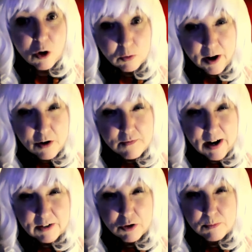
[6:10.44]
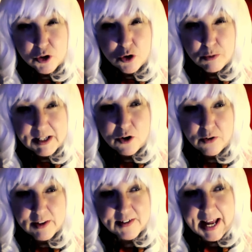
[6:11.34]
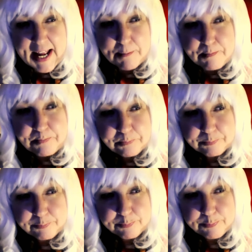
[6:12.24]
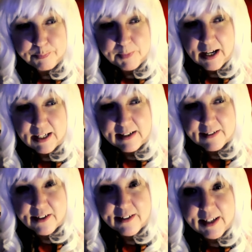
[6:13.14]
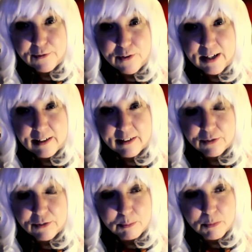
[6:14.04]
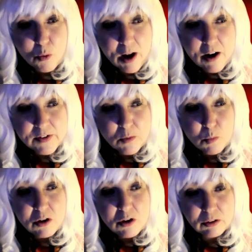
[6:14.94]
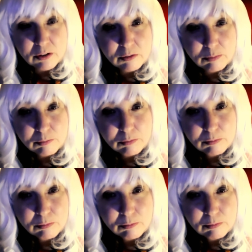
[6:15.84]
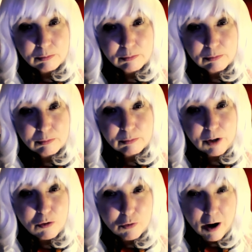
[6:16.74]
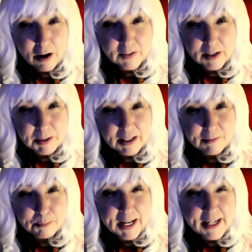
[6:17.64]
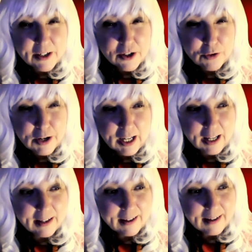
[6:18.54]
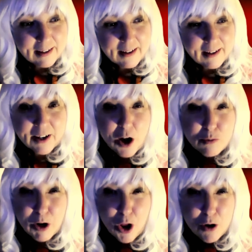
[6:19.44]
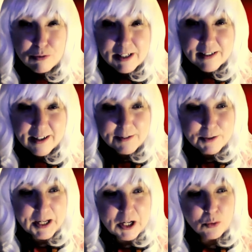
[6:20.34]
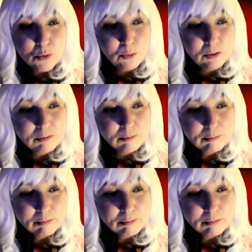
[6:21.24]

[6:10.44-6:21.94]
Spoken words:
Although Red Room Zoom is not the same, at least I see friends from all over the world. No driving means plenty of drinking, and no closing time to be called.